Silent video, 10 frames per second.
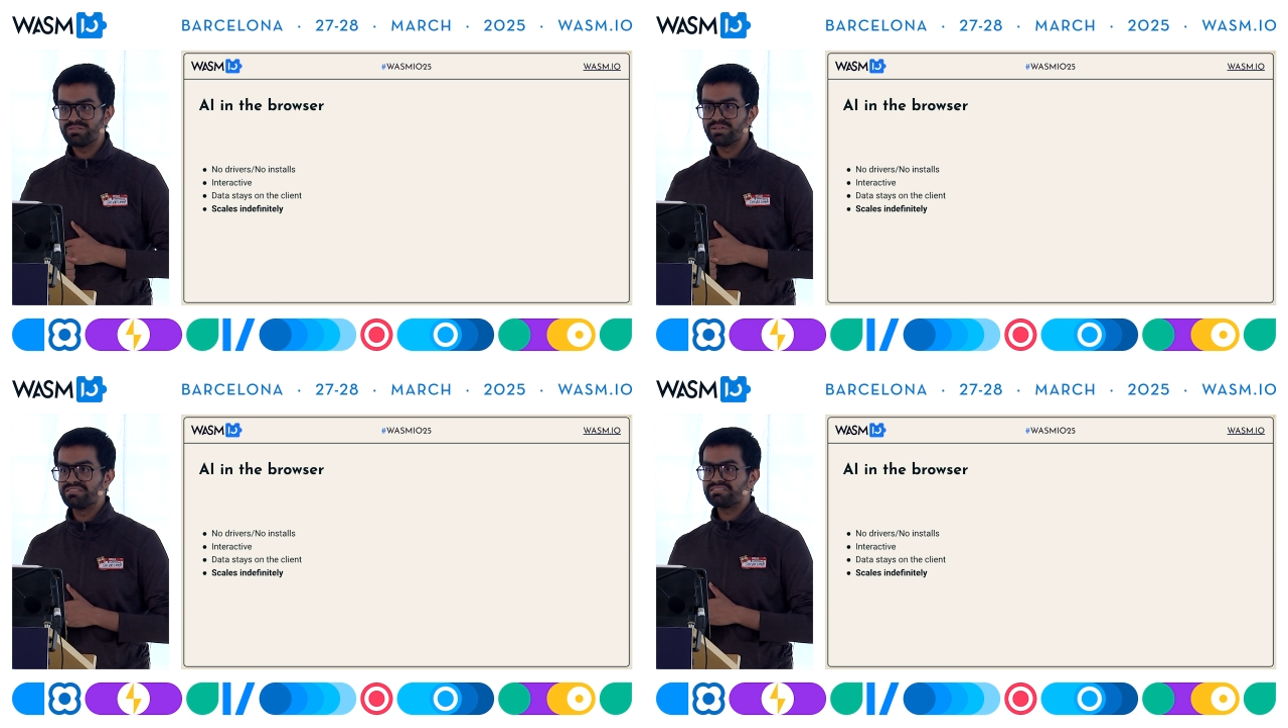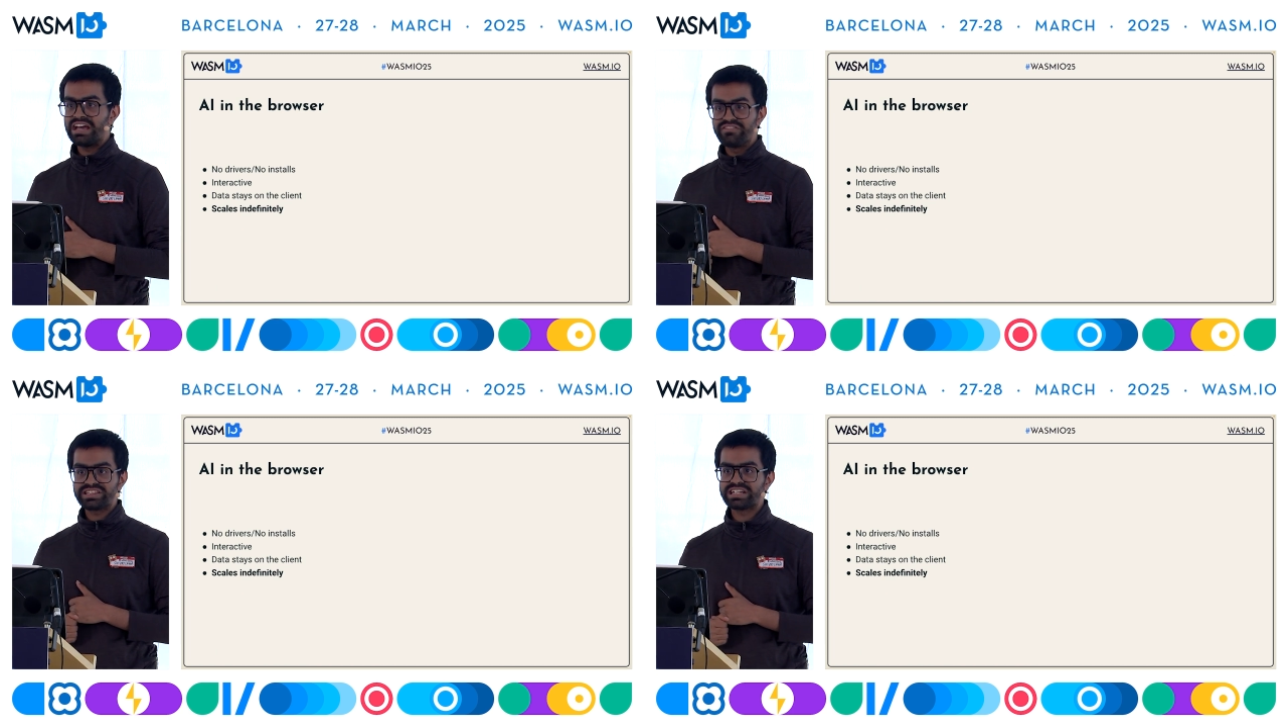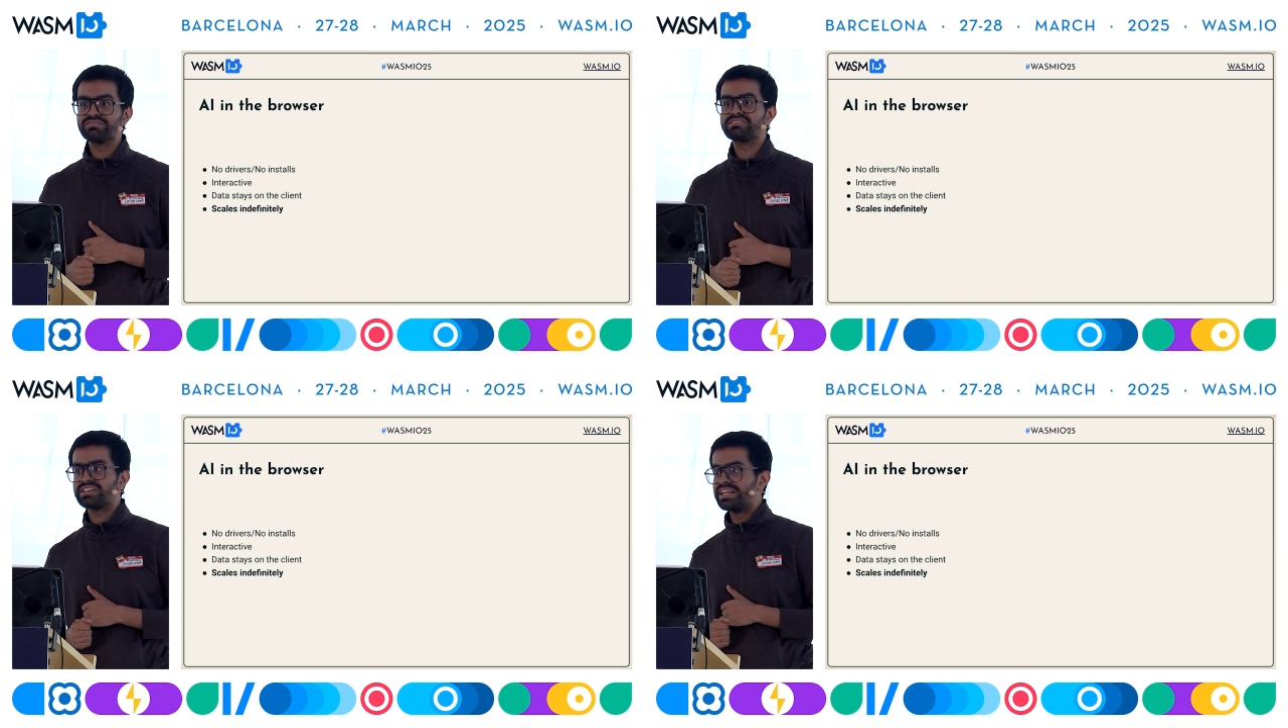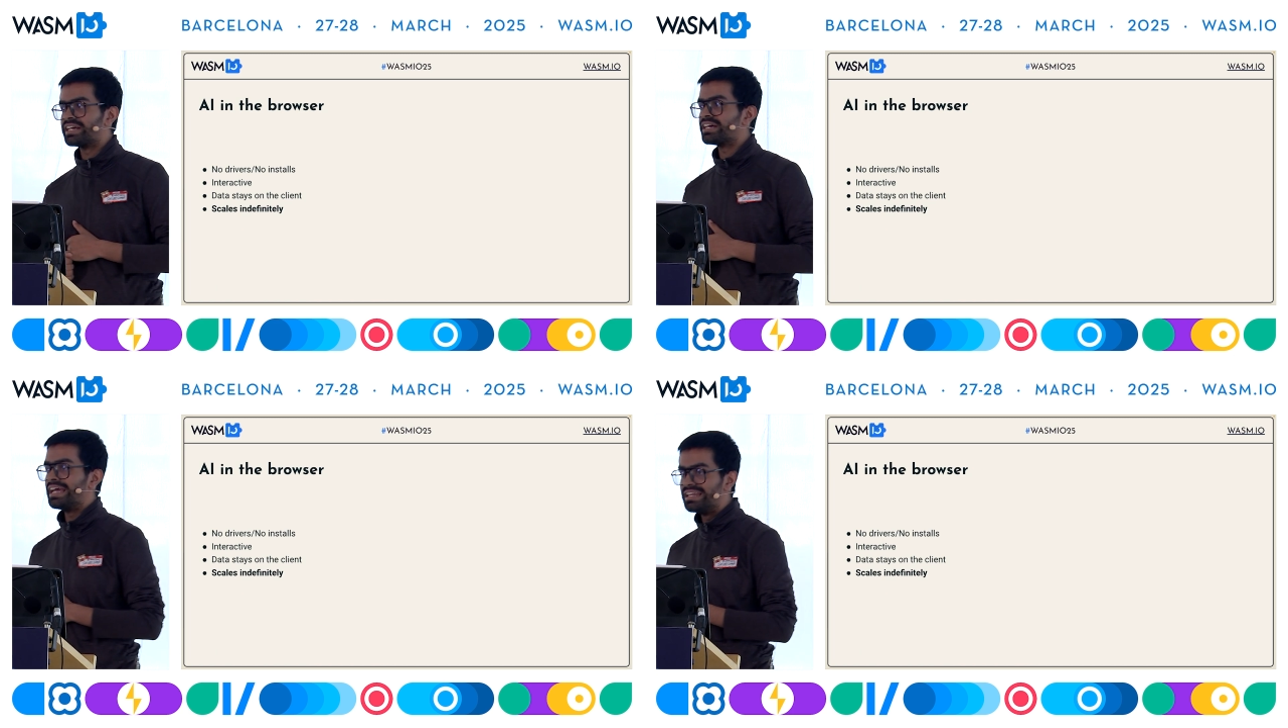because everything was
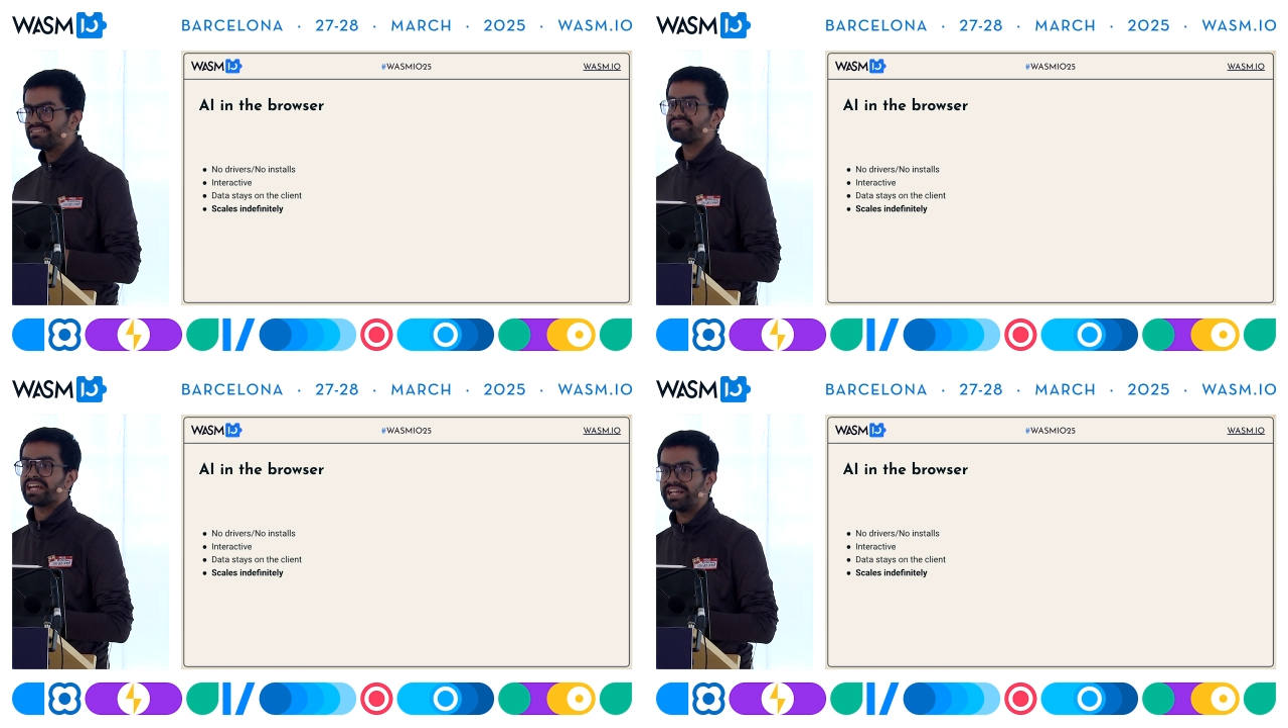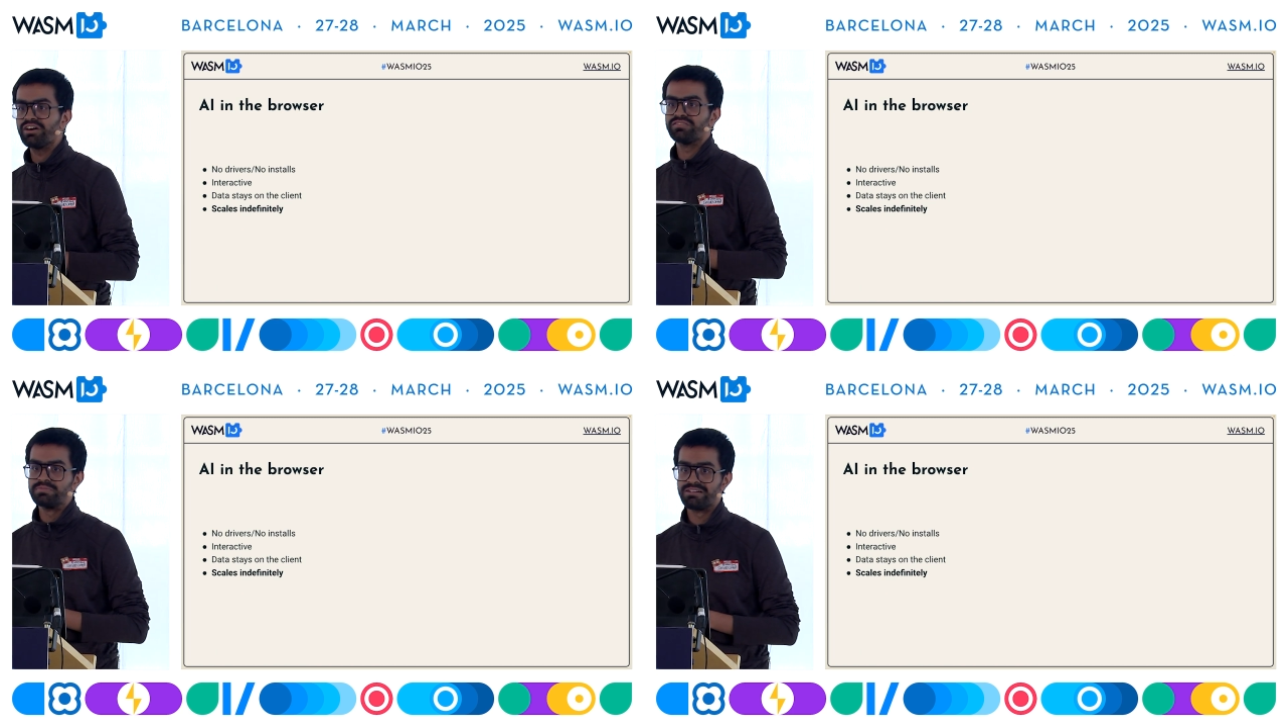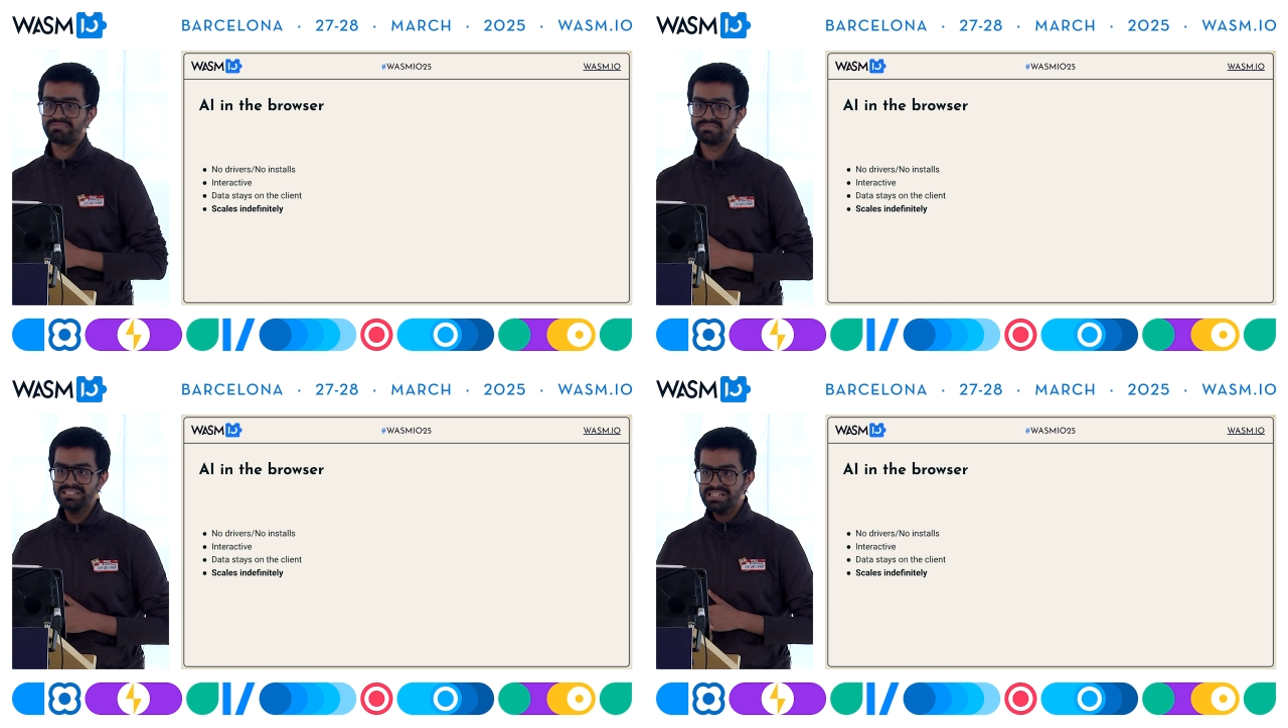running inside of the browser.